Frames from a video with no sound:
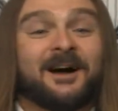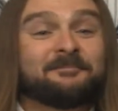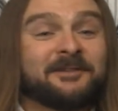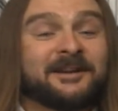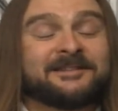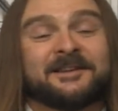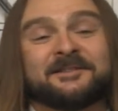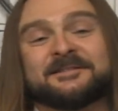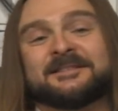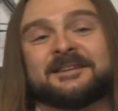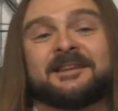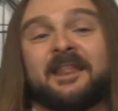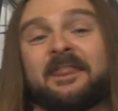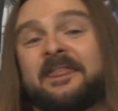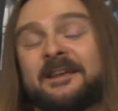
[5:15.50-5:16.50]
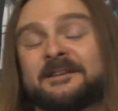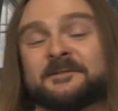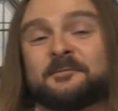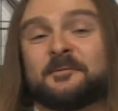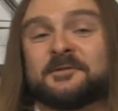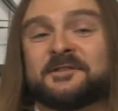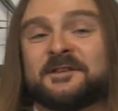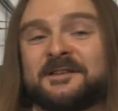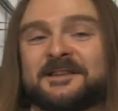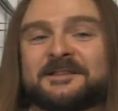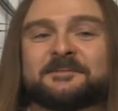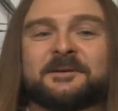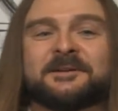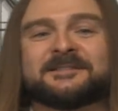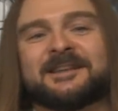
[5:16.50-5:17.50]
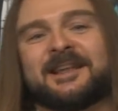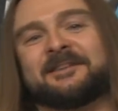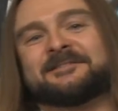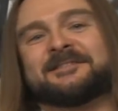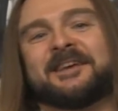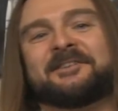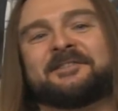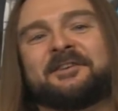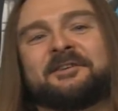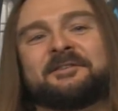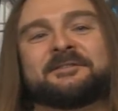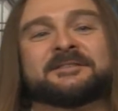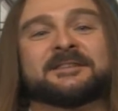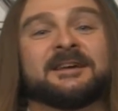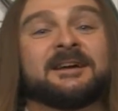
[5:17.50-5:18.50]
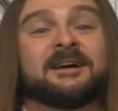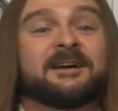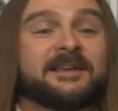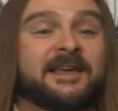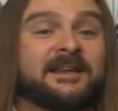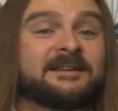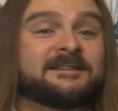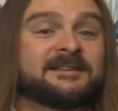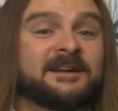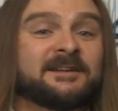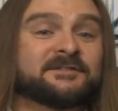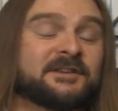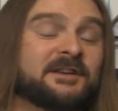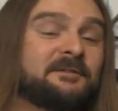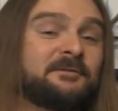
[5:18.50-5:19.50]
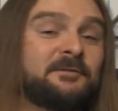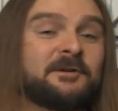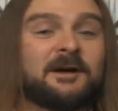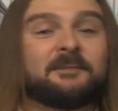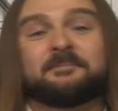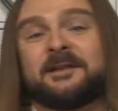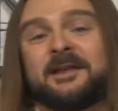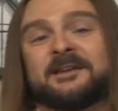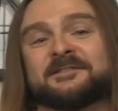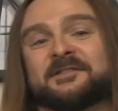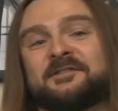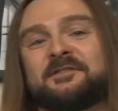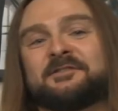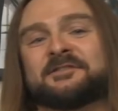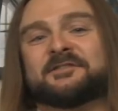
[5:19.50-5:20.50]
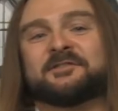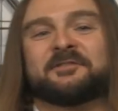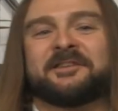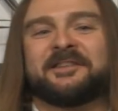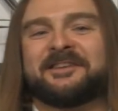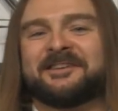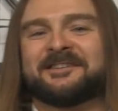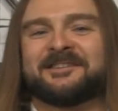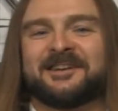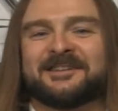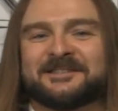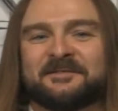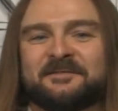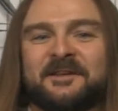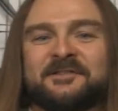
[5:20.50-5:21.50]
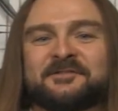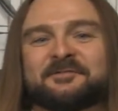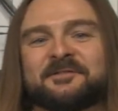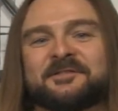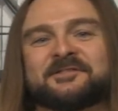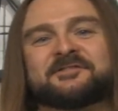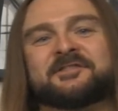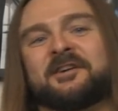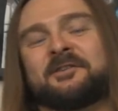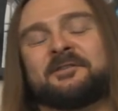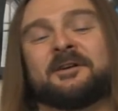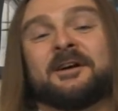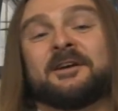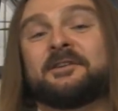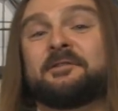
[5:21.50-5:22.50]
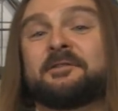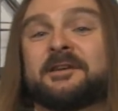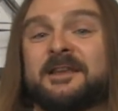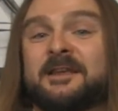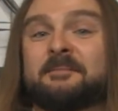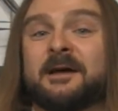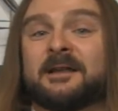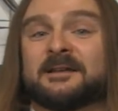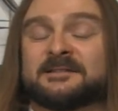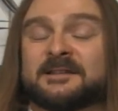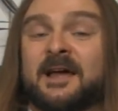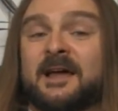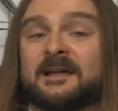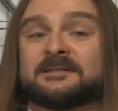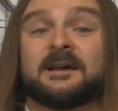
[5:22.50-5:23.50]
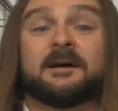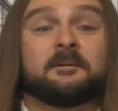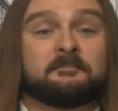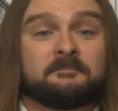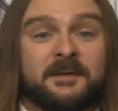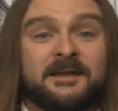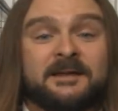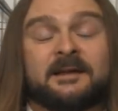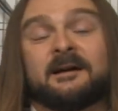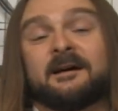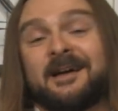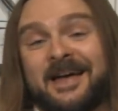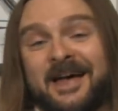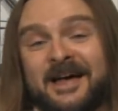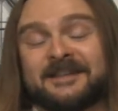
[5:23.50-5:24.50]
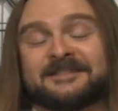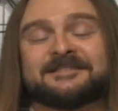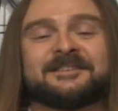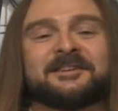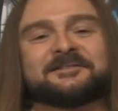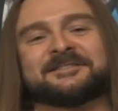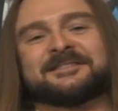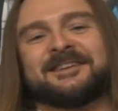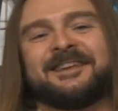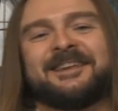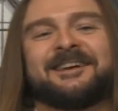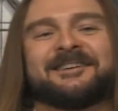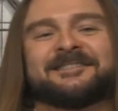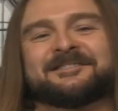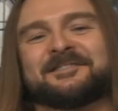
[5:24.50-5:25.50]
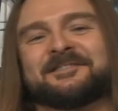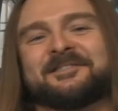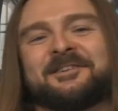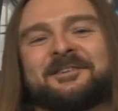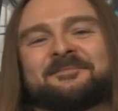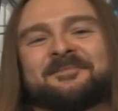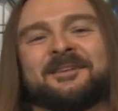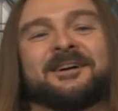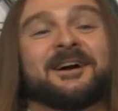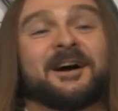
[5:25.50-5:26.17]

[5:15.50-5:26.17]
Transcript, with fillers: I'm Brad Nelson, and thanks for watching this week's Cloud Tech News. Get in touch if your company has a news story that you'd like to feature on the show. You can email us at media at nelsonhilliard.com.